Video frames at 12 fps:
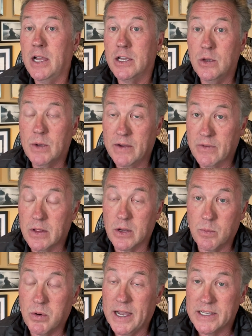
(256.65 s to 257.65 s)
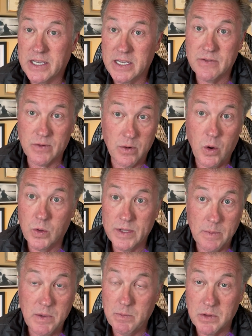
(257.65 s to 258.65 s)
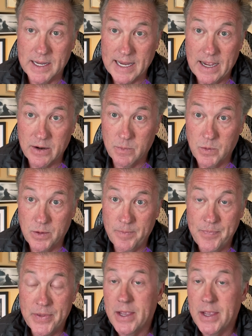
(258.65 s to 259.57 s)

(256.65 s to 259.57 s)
You have clear process for holding people accountable.